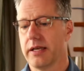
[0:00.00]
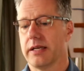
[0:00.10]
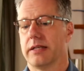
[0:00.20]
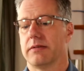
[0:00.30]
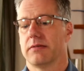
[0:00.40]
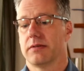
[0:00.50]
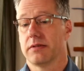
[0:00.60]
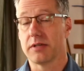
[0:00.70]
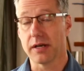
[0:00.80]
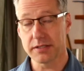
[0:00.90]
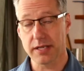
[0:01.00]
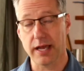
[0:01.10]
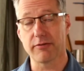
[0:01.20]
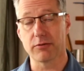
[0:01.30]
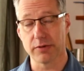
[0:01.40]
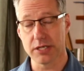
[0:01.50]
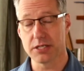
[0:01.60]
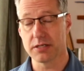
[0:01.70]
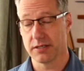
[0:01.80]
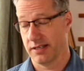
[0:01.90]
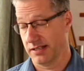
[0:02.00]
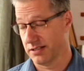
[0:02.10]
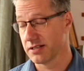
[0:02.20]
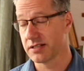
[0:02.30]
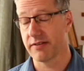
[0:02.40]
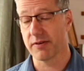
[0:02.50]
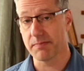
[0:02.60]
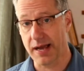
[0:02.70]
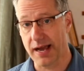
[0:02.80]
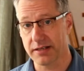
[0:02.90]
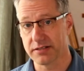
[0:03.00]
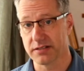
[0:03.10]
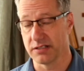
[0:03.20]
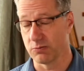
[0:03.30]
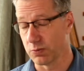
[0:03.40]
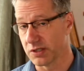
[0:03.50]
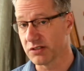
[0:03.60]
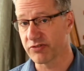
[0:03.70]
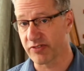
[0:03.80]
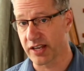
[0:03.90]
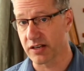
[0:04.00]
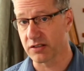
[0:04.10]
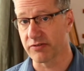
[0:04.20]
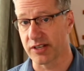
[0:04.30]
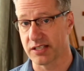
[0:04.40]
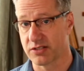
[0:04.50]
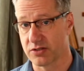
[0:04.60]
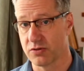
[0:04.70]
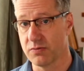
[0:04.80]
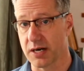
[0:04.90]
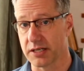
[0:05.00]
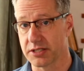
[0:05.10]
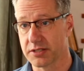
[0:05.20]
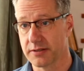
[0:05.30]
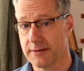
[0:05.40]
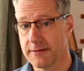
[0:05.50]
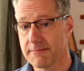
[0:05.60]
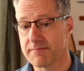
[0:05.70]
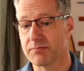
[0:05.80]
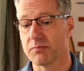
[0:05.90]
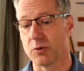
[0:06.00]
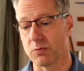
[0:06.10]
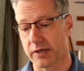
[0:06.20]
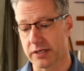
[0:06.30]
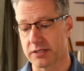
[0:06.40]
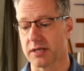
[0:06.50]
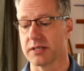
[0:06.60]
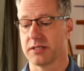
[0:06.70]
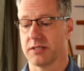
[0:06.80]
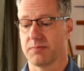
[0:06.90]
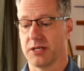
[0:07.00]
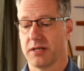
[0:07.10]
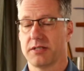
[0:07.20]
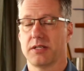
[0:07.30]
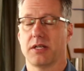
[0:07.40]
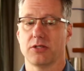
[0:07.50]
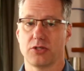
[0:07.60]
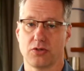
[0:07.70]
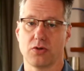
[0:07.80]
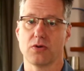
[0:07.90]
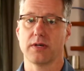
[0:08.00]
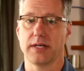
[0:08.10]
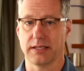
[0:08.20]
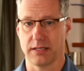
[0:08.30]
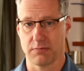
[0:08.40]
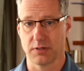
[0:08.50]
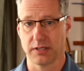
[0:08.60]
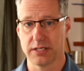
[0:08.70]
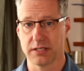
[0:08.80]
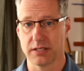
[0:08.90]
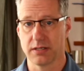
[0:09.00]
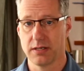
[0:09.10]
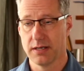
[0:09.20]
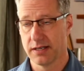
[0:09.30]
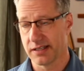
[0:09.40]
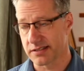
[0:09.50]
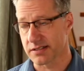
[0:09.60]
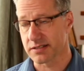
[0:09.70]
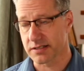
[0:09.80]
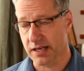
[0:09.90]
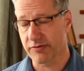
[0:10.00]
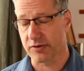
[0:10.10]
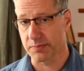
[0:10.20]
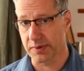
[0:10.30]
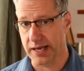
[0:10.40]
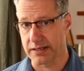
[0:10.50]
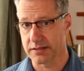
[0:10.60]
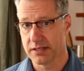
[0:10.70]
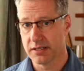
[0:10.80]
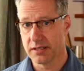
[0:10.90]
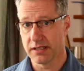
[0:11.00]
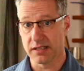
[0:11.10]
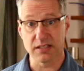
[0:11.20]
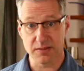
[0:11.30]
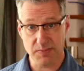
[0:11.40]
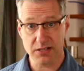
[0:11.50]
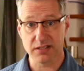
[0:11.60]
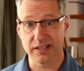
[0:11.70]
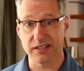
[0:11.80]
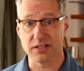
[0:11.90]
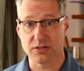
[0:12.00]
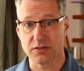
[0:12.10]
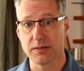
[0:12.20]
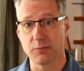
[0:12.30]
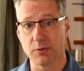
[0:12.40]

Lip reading: It does have a reach, it does have a max, it will fail if it gets too much. But what it does is, because it can store it and then release it, it's a safer bet, especially in extreme